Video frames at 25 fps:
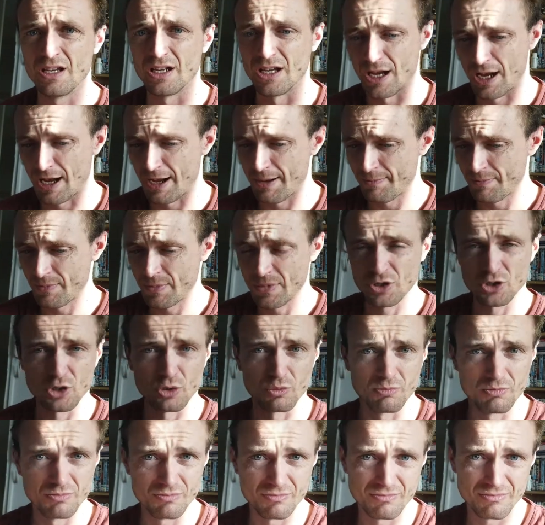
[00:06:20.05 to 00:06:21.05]
Yeah,
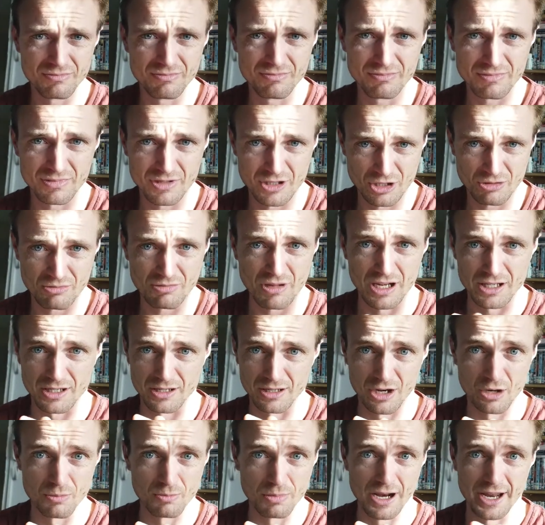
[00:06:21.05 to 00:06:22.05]
so
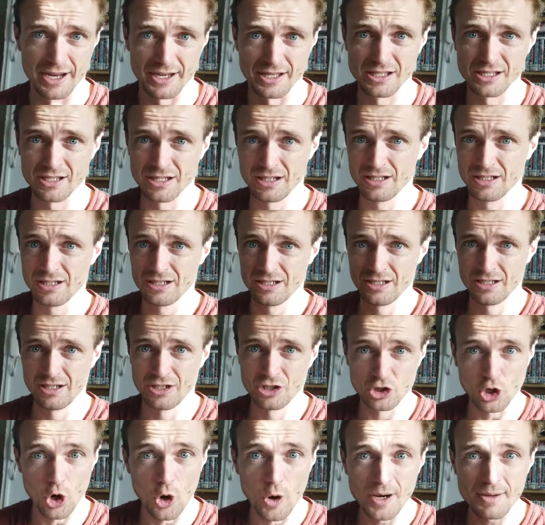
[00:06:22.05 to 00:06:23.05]
that's a good place.
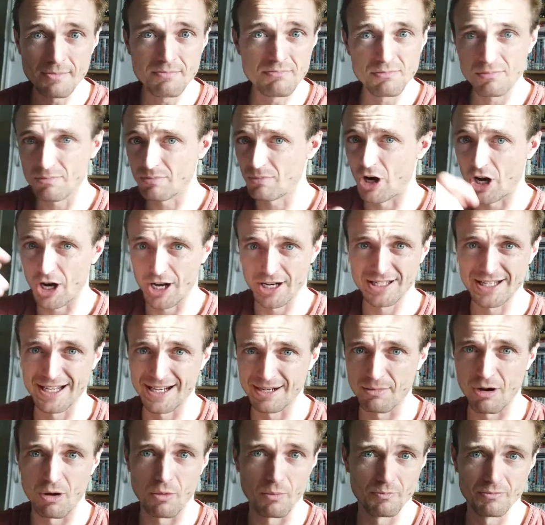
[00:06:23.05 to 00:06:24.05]
Time, I can
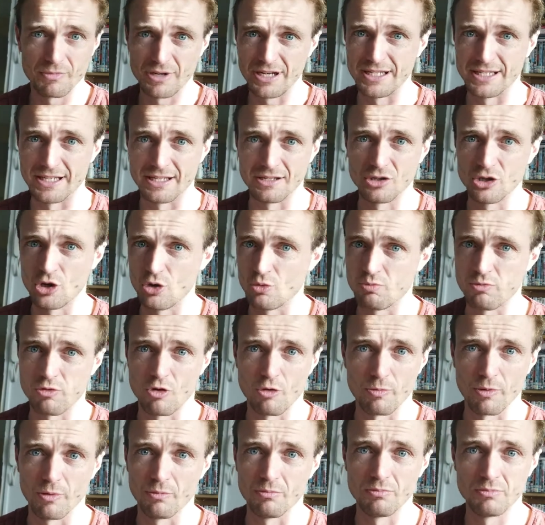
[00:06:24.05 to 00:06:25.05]
take them out easy, no
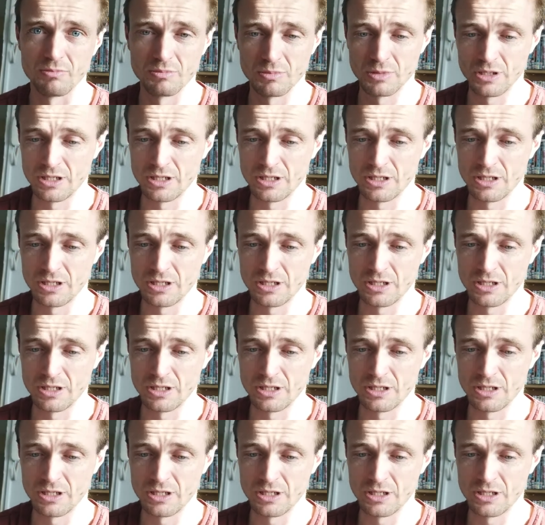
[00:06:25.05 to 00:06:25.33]
problem.